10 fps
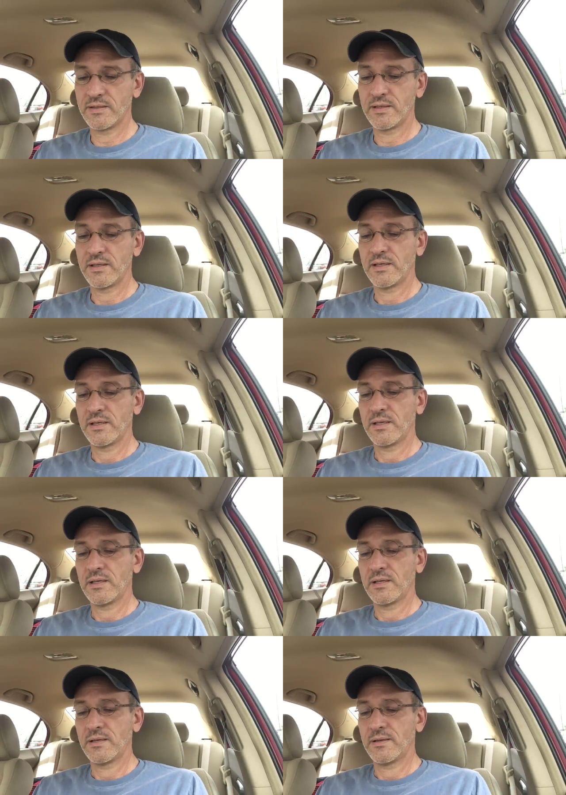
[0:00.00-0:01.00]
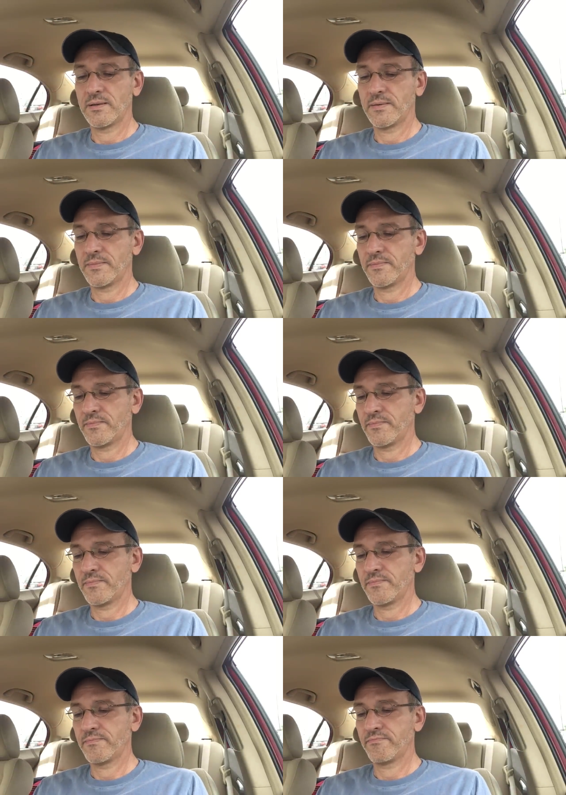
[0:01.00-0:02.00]

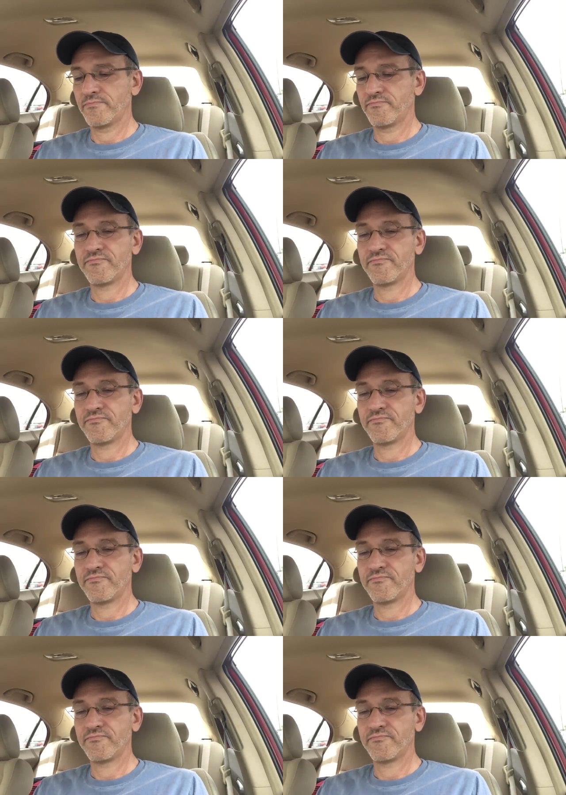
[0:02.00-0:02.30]
Nothing is said.